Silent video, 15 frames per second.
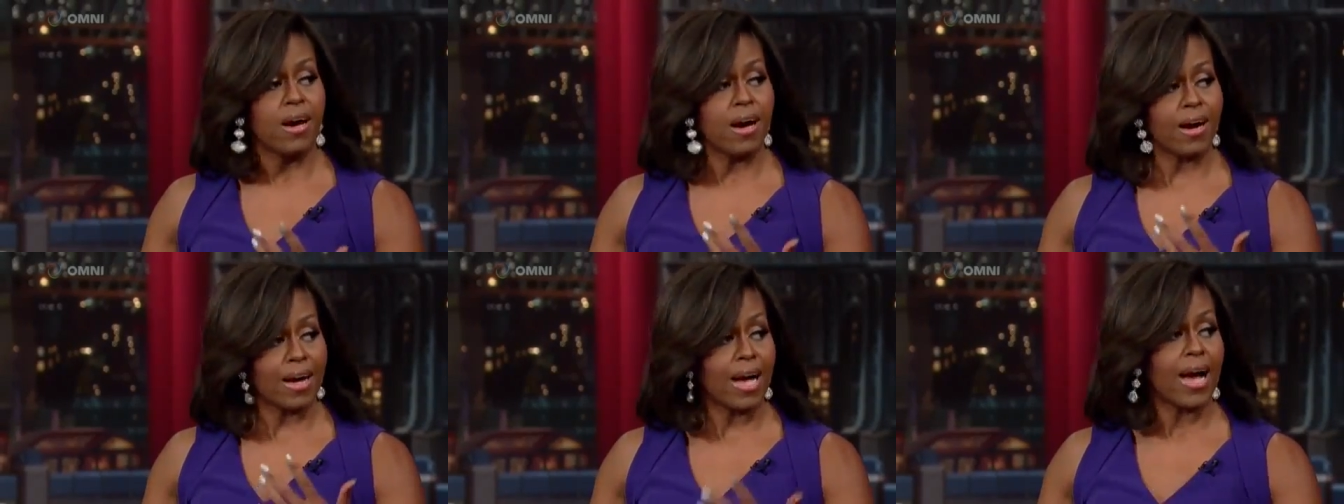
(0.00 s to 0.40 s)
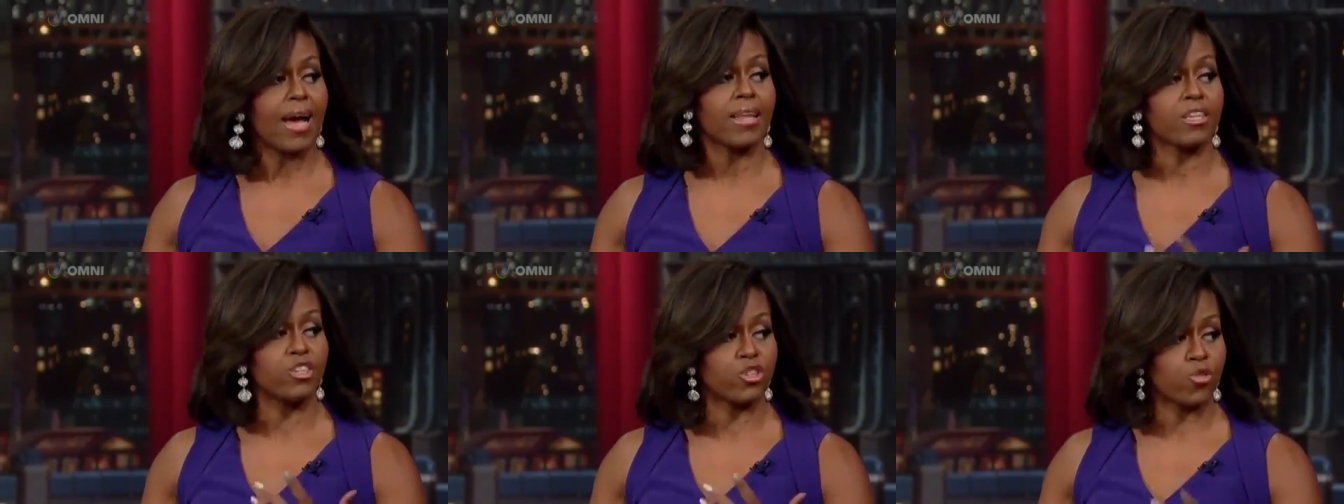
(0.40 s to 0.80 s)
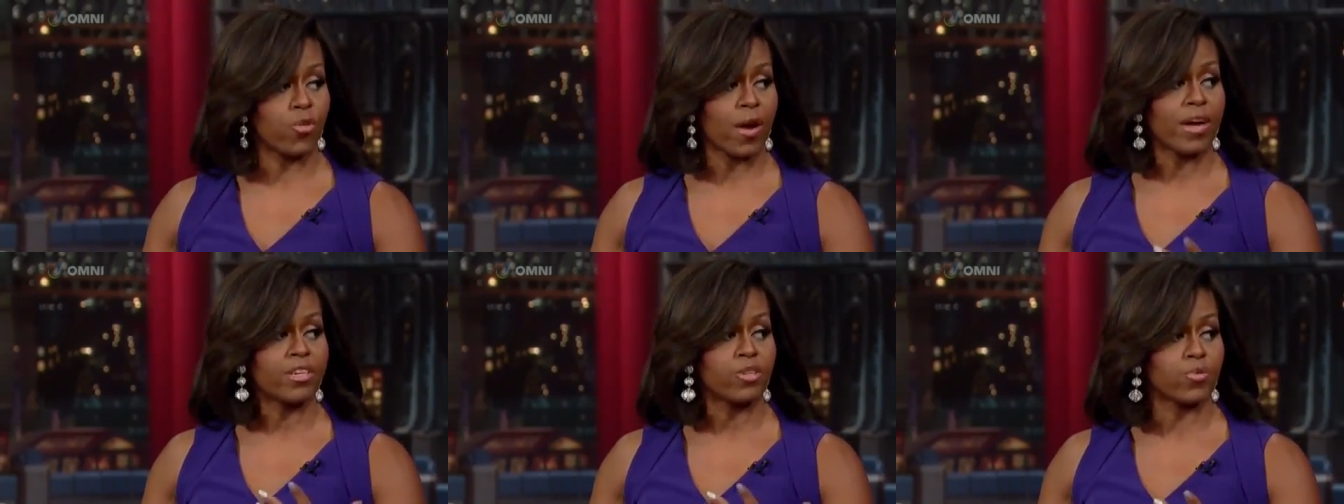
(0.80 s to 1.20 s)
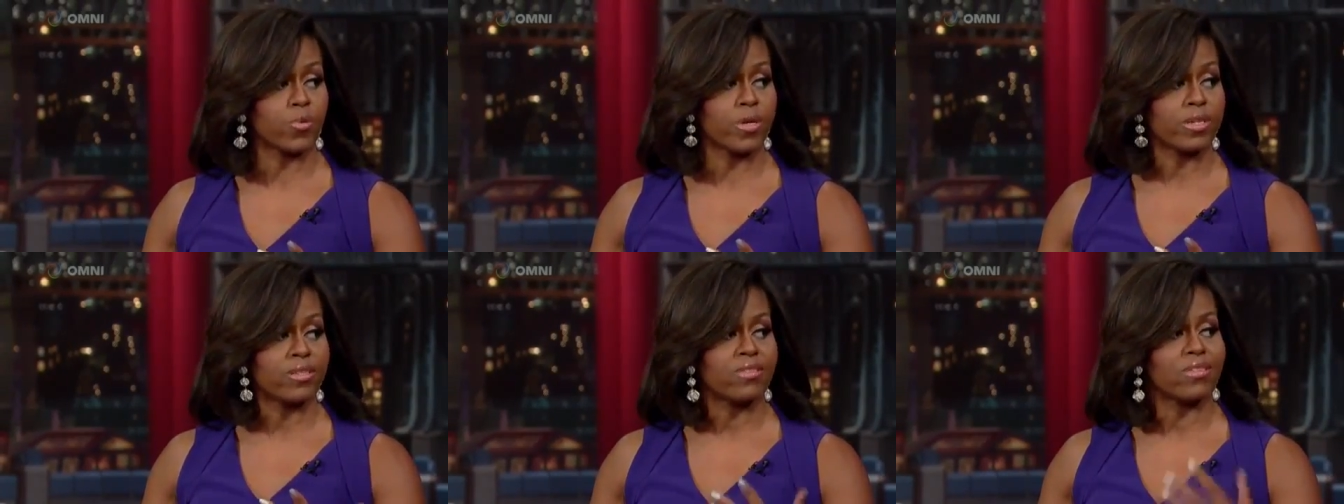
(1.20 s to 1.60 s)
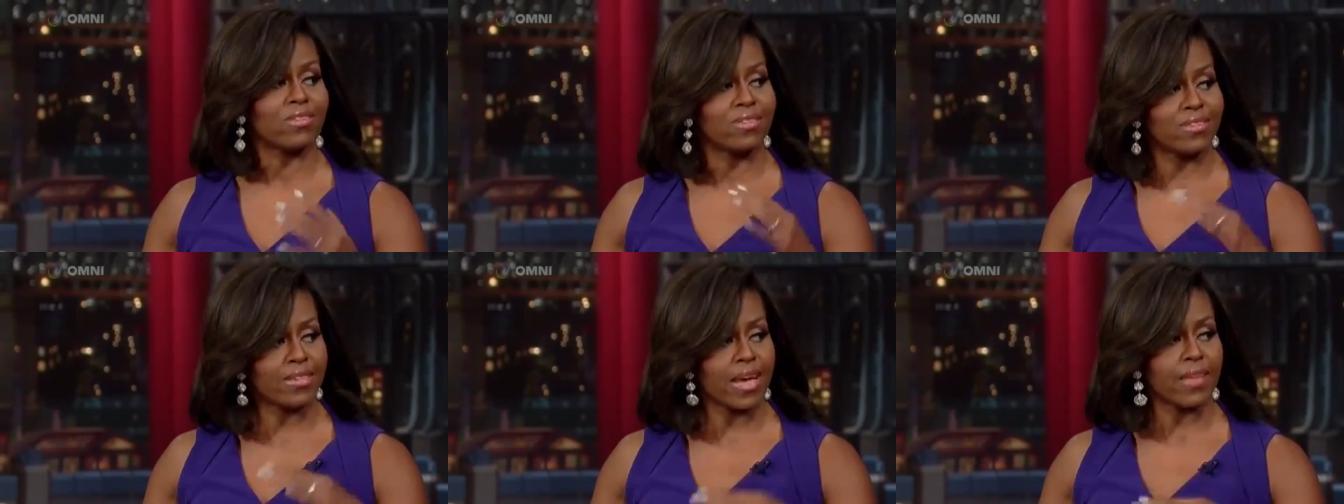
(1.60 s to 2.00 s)
a college graduate to
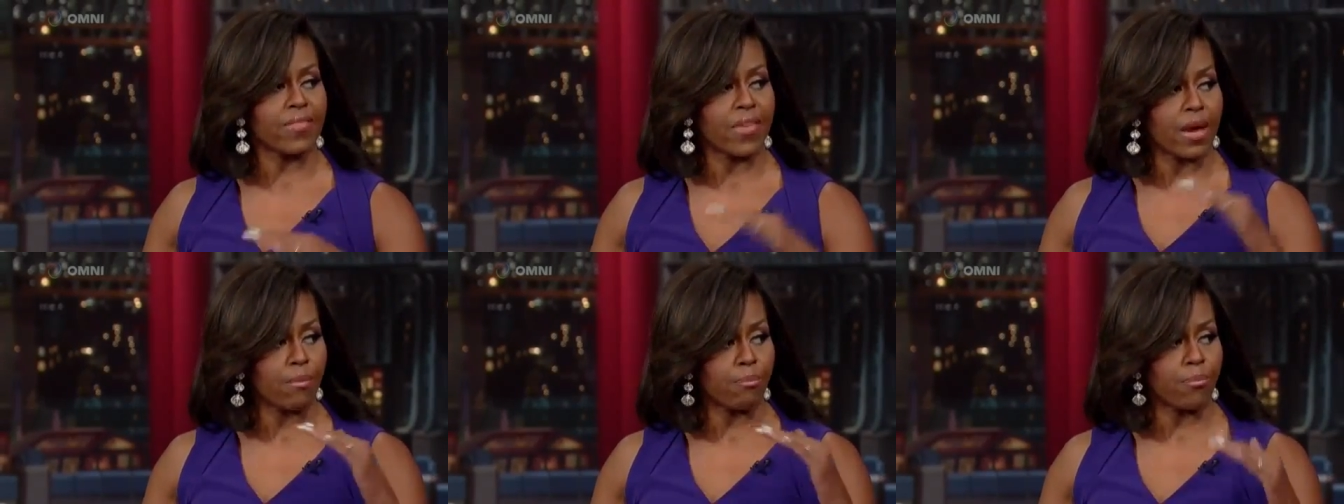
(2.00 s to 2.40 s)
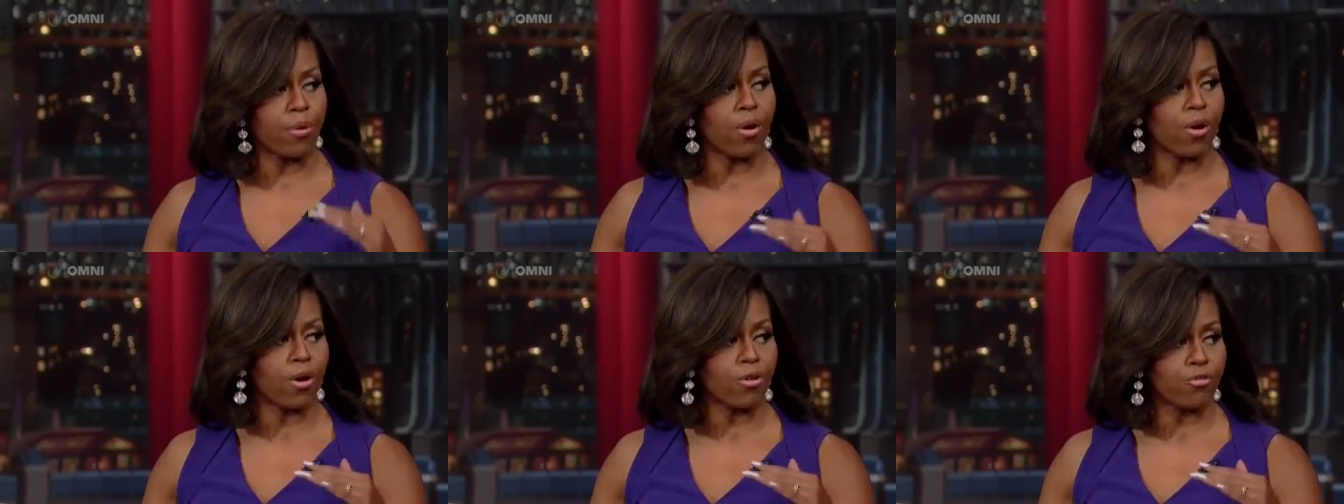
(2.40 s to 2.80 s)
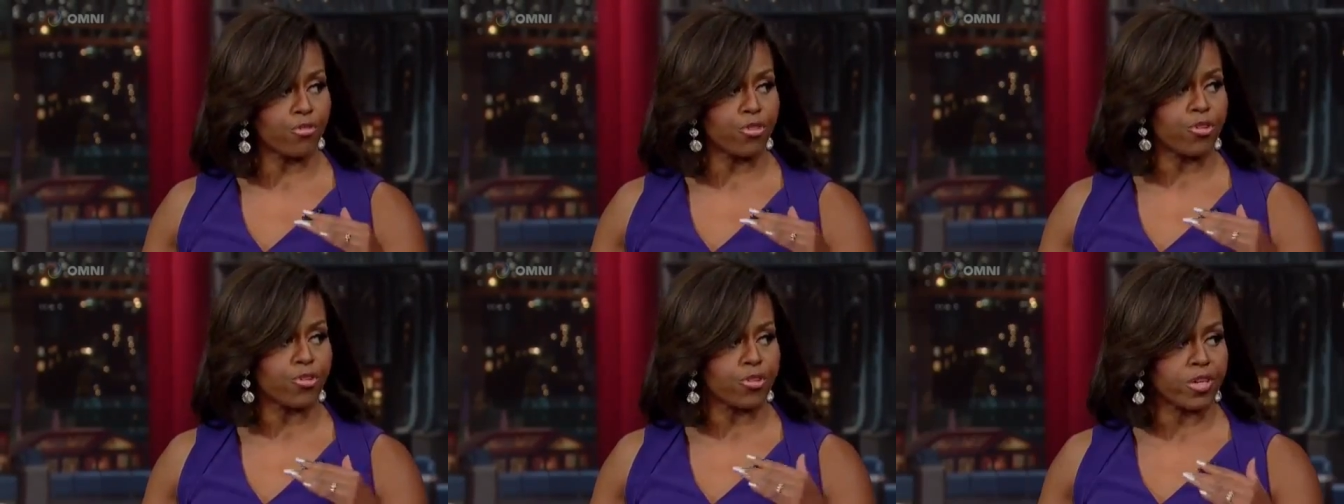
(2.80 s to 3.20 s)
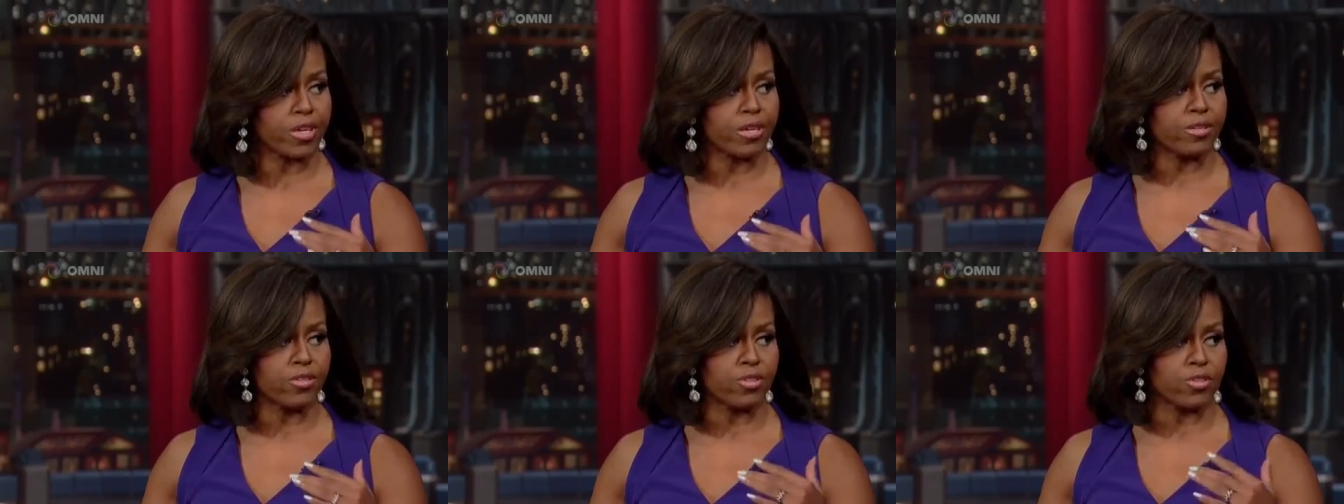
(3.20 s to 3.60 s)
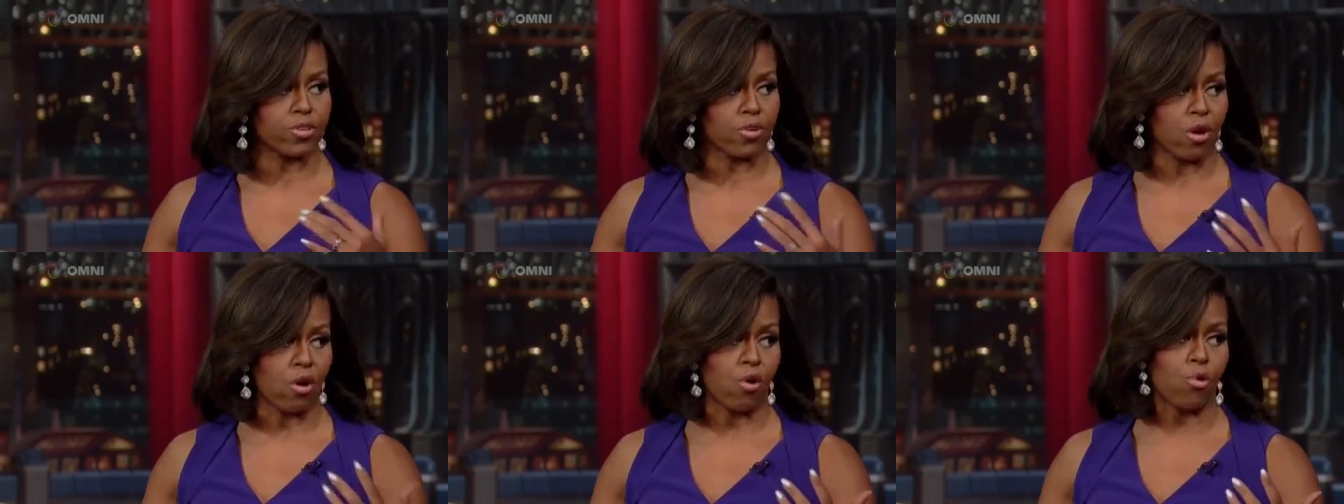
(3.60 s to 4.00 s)
set that bar for your kids in
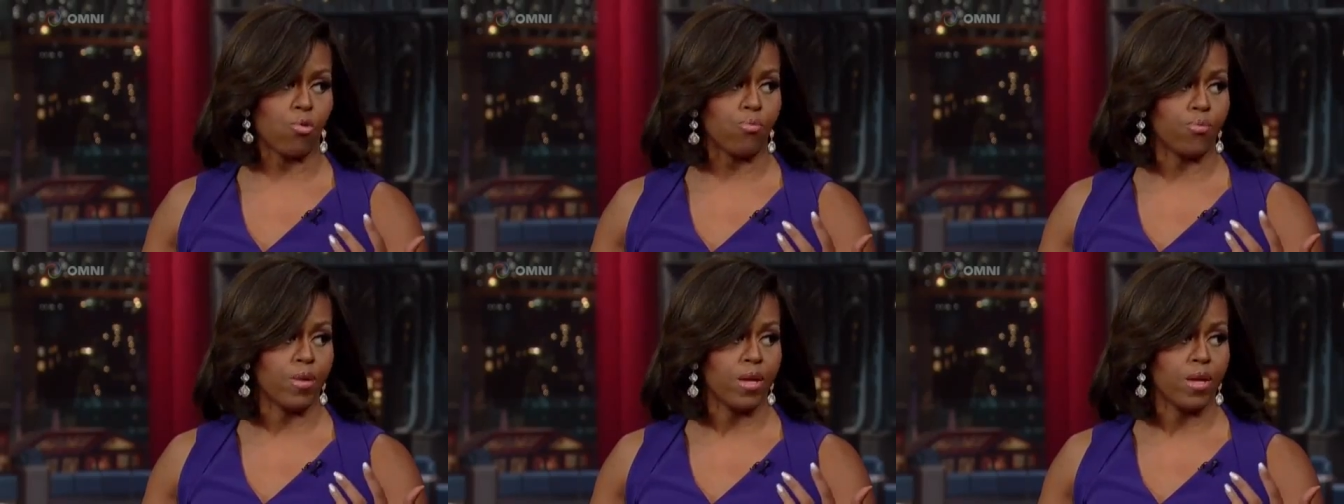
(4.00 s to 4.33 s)
your home.